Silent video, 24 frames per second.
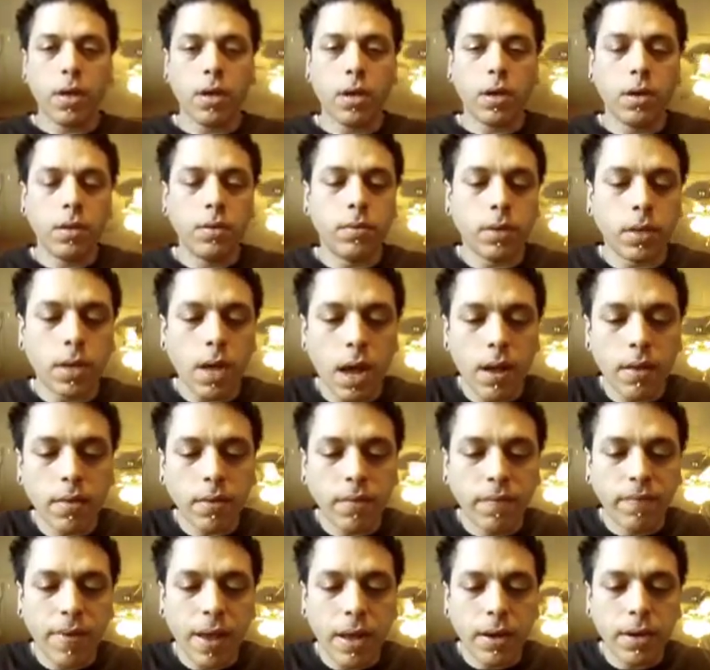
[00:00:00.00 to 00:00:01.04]

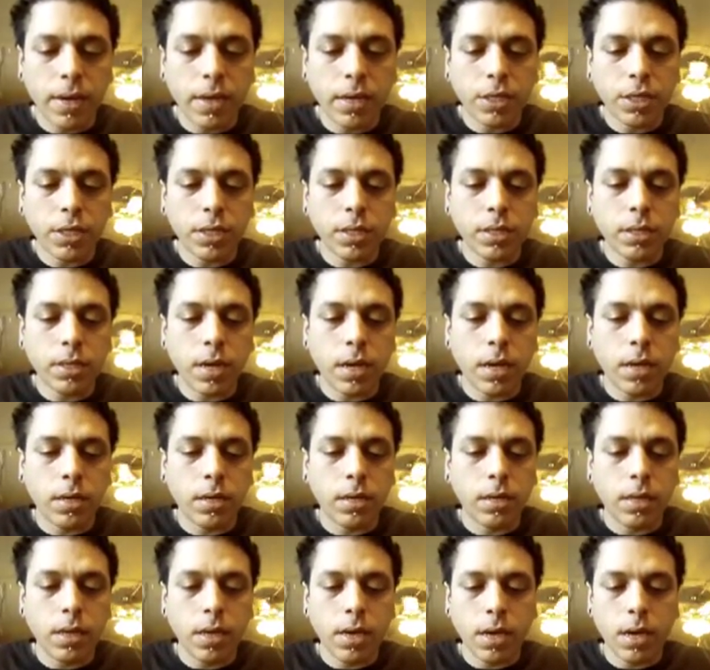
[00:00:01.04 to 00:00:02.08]
the foundation
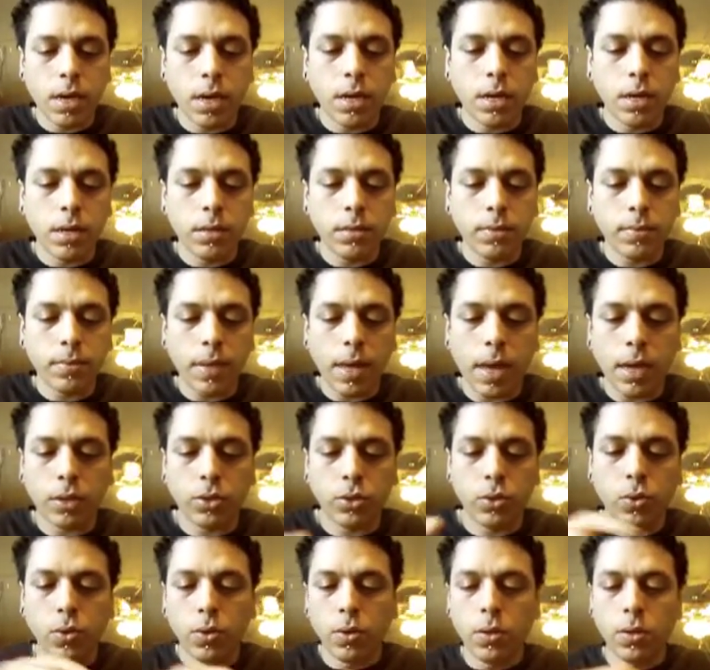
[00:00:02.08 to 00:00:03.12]
and the
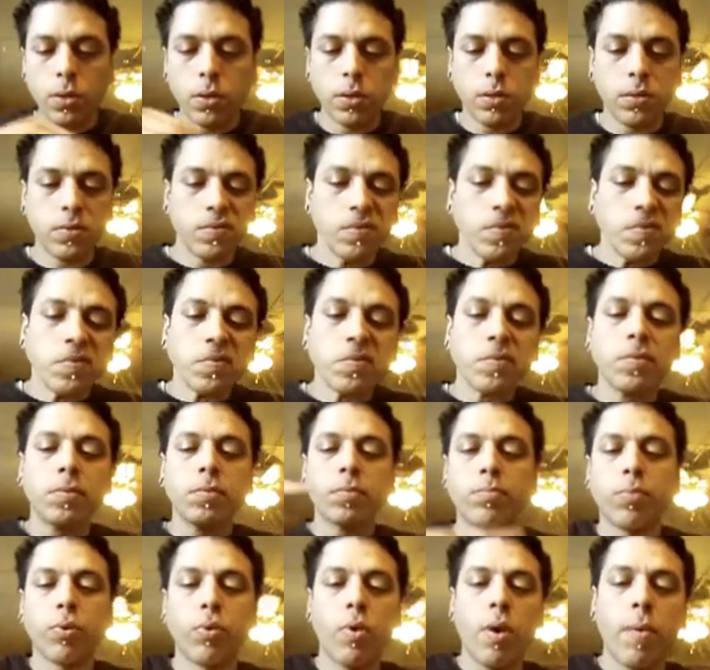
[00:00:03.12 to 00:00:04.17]
actual
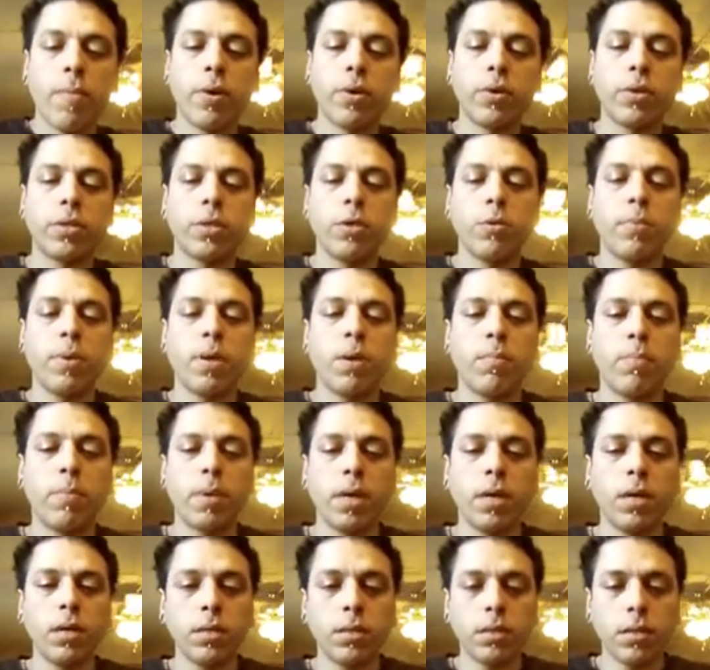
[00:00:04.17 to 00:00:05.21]
perimeter still being
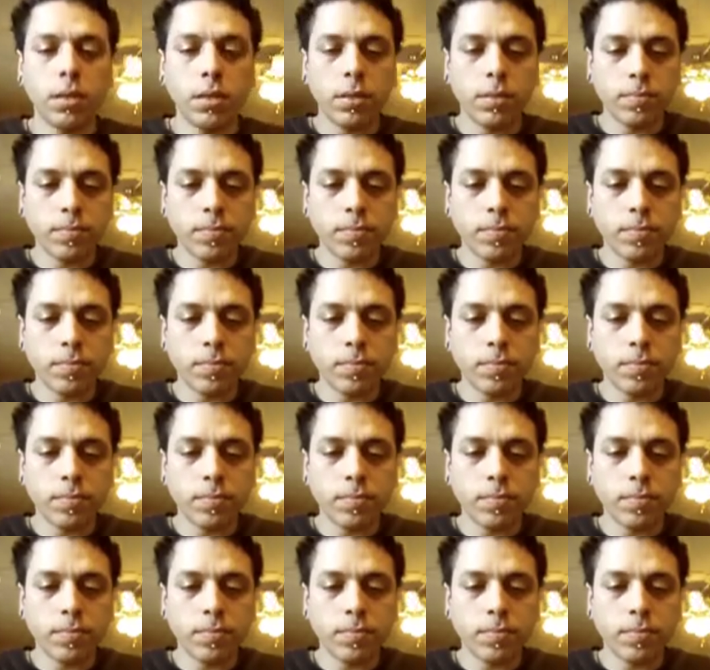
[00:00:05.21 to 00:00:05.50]
built,